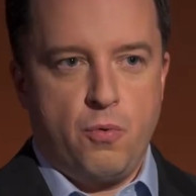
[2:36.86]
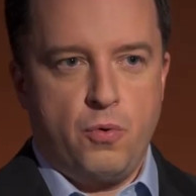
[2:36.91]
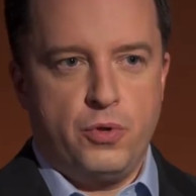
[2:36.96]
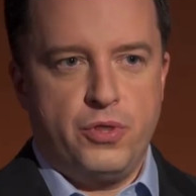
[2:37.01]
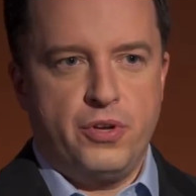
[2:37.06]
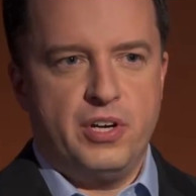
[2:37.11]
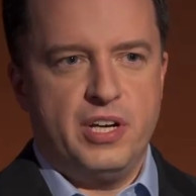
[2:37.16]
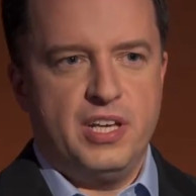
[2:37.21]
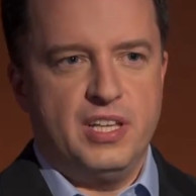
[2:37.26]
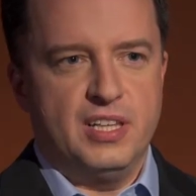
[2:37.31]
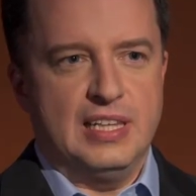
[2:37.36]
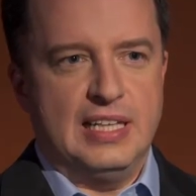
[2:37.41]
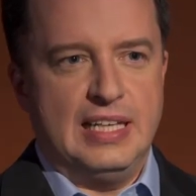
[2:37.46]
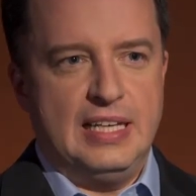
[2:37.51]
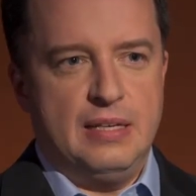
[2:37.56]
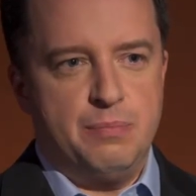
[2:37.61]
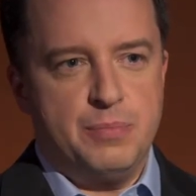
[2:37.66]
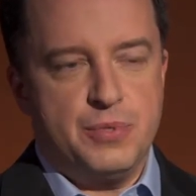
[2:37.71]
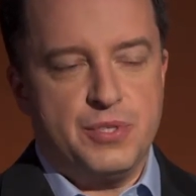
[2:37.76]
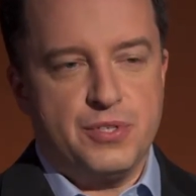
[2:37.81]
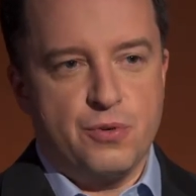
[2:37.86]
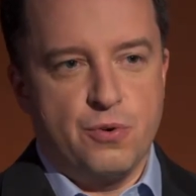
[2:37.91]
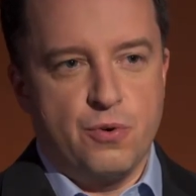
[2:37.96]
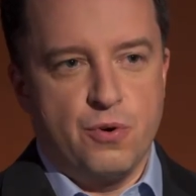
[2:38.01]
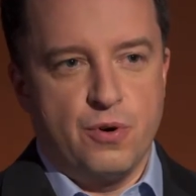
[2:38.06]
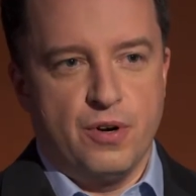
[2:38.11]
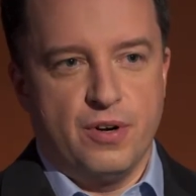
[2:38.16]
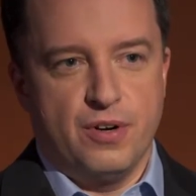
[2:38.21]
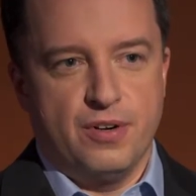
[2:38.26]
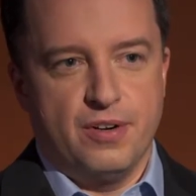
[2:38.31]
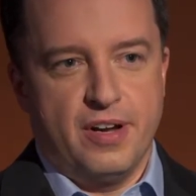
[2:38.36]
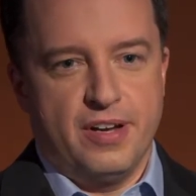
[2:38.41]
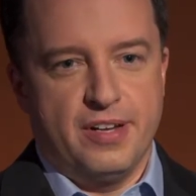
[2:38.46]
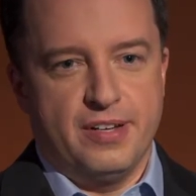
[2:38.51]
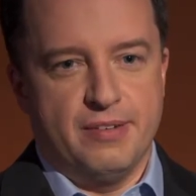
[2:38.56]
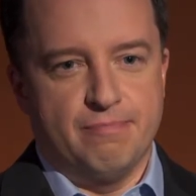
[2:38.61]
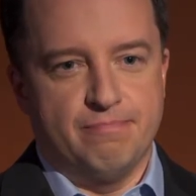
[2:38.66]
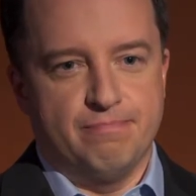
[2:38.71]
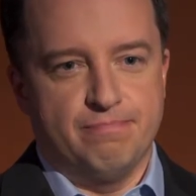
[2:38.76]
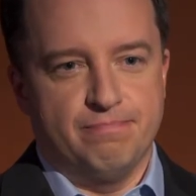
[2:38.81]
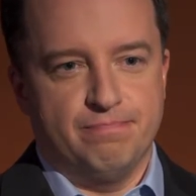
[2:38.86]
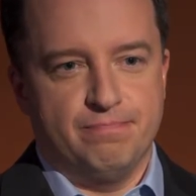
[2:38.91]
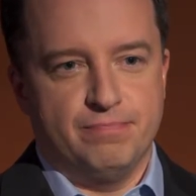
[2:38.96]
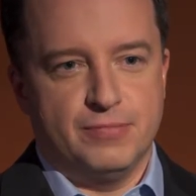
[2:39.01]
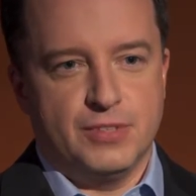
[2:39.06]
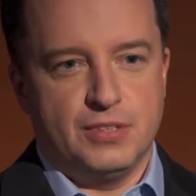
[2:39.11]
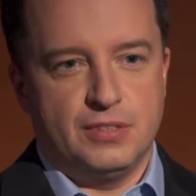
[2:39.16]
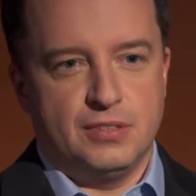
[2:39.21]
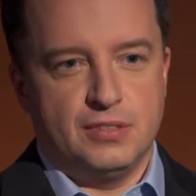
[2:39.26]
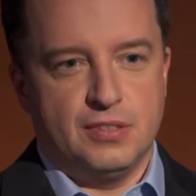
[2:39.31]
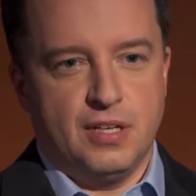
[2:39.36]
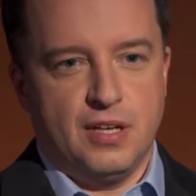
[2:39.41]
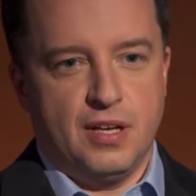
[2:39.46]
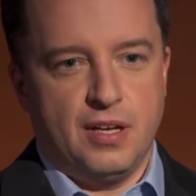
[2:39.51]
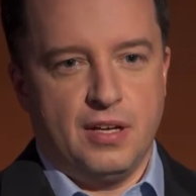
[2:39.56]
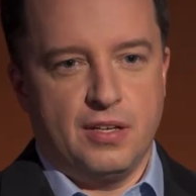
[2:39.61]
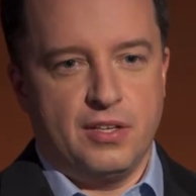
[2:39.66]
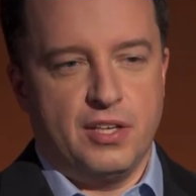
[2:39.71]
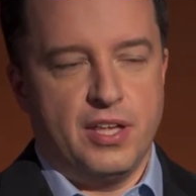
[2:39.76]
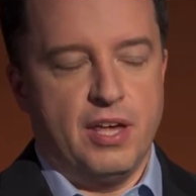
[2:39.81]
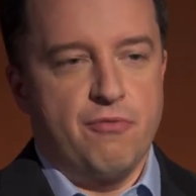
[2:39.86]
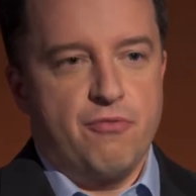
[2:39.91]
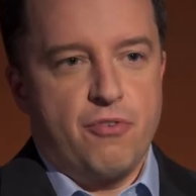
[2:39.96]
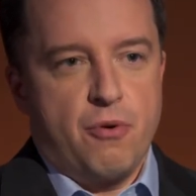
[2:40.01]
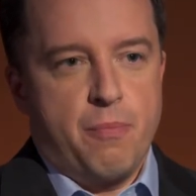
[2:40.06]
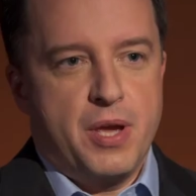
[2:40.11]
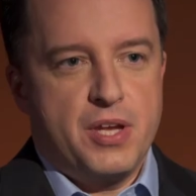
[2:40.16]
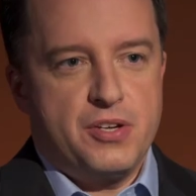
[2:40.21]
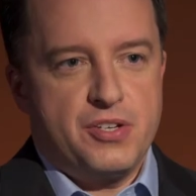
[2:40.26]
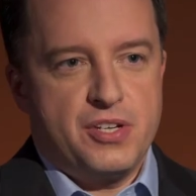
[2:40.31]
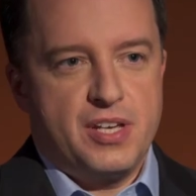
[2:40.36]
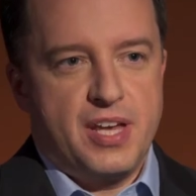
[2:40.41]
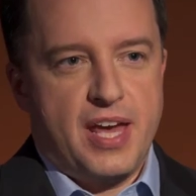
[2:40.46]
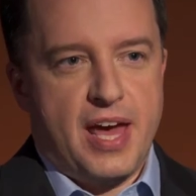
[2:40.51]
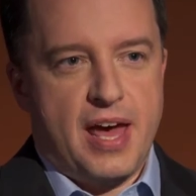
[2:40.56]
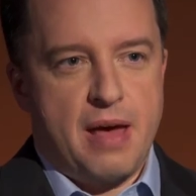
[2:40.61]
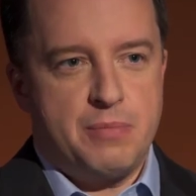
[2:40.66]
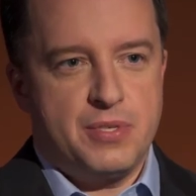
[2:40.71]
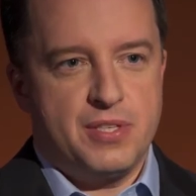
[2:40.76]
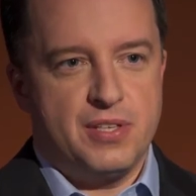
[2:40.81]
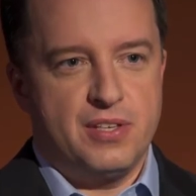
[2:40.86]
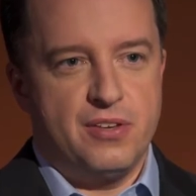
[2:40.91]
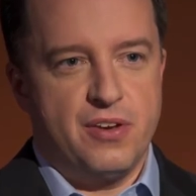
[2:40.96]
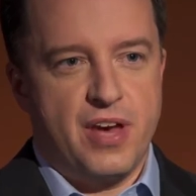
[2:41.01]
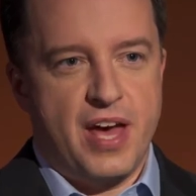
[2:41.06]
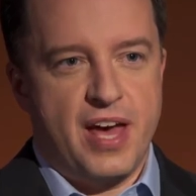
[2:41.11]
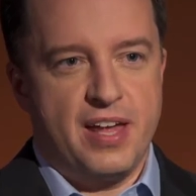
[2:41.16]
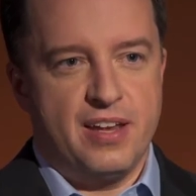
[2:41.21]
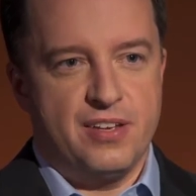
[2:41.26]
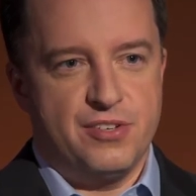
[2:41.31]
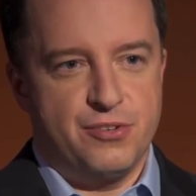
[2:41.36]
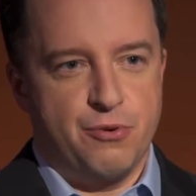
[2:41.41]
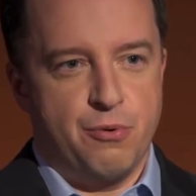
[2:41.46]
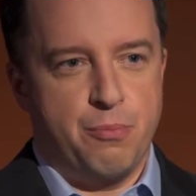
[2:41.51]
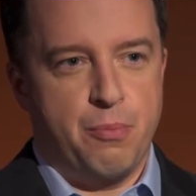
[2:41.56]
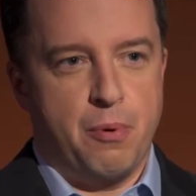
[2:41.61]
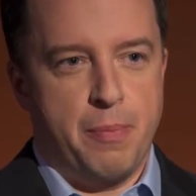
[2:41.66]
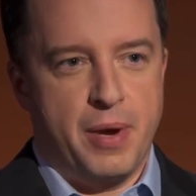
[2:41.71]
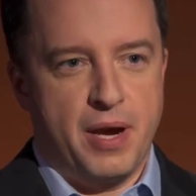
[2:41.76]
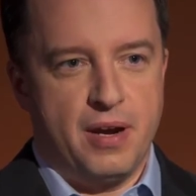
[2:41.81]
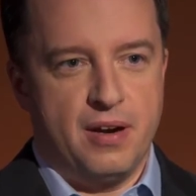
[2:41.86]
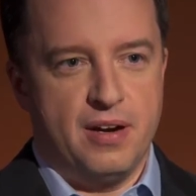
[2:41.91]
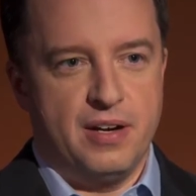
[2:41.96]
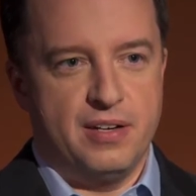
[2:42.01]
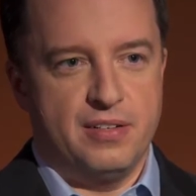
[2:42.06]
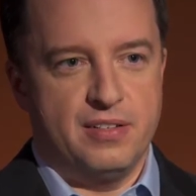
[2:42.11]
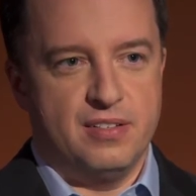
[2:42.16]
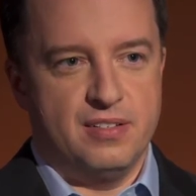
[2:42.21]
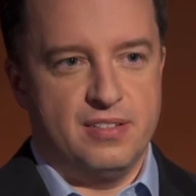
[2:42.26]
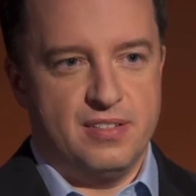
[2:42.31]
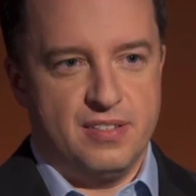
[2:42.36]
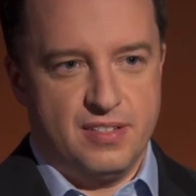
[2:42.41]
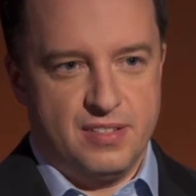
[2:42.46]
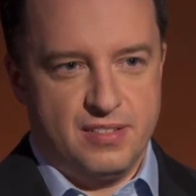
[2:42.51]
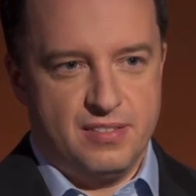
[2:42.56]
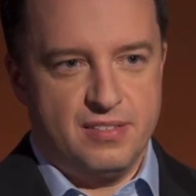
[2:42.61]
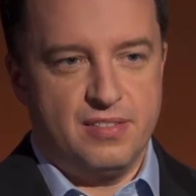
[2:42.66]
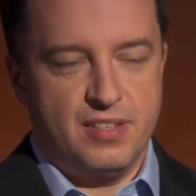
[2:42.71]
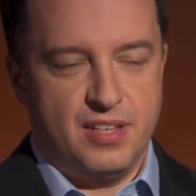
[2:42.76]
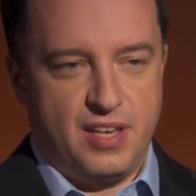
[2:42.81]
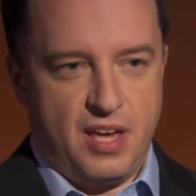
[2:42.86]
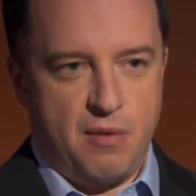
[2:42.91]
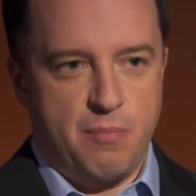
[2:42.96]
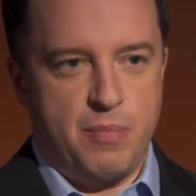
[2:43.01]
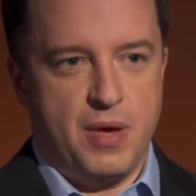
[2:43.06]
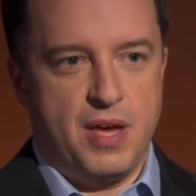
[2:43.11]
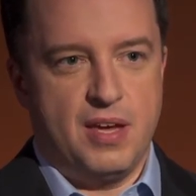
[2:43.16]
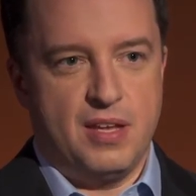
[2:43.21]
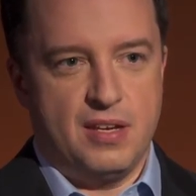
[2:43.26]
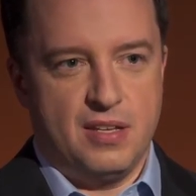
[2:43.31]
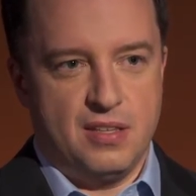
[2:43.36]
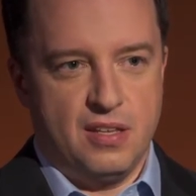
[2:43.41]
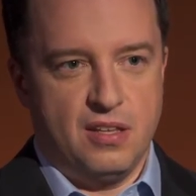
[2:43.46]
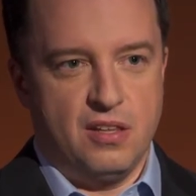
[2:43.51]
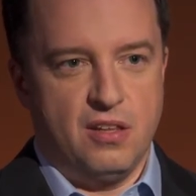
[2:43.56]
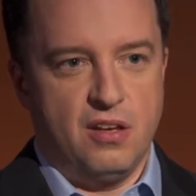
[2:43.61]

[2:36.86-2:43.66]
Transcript: Were there any leaps or um, uh, information gaps that you had as you were preparing to the campaign and the